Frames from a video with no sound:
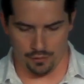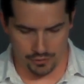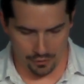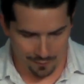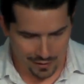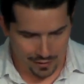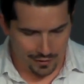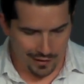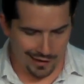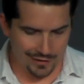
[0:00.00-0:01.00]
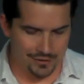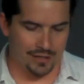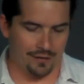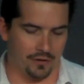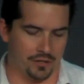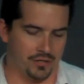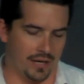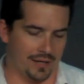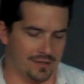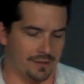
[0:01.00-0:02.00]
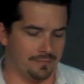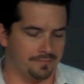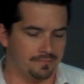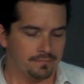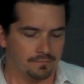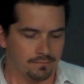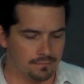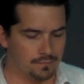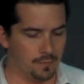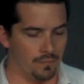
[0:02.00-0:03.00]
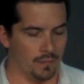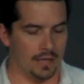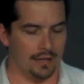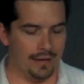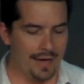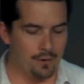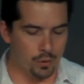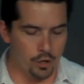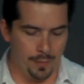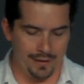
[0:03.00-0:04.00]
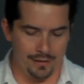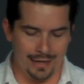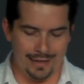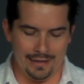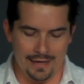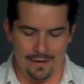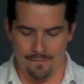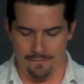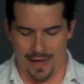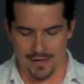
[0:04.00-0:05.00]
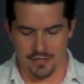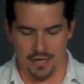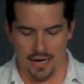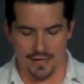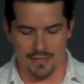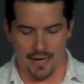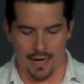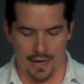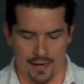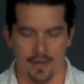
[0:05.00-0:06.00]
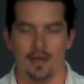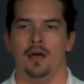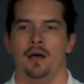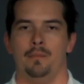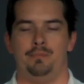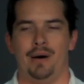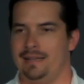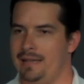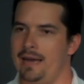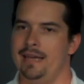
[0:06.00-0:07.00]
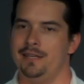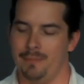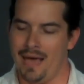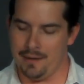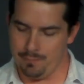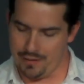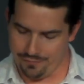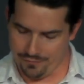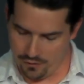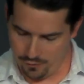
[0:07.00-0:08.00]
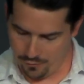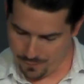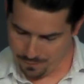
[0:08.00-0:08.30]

So let's look at verse 6. Let Reuben live and not die, but let his men be few.